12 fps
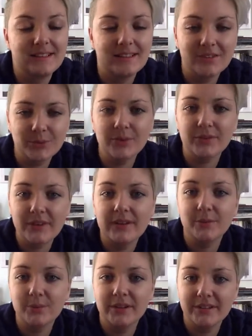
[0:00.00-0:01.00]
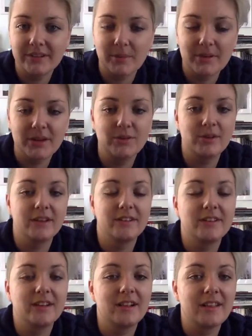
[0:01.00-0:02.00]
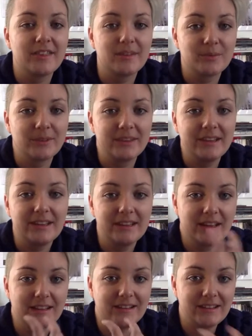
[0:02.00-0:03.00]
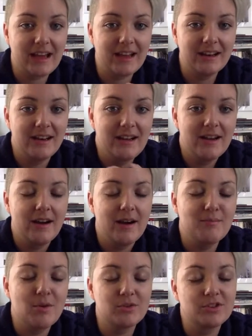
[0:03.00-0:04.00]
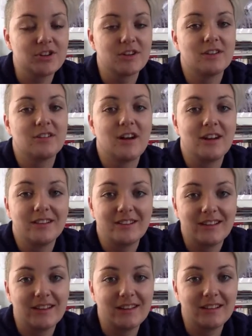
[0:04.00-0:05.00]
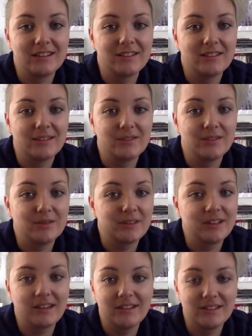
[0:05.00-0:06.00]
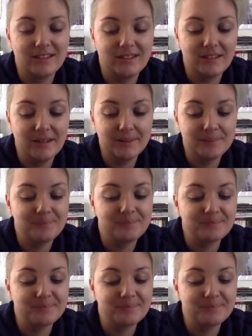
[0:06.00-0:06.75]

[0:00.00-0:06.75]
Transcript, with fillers: sort of like in something new. Like Sanaa Lathan really gets that emotion across, and I, it was really nice to see.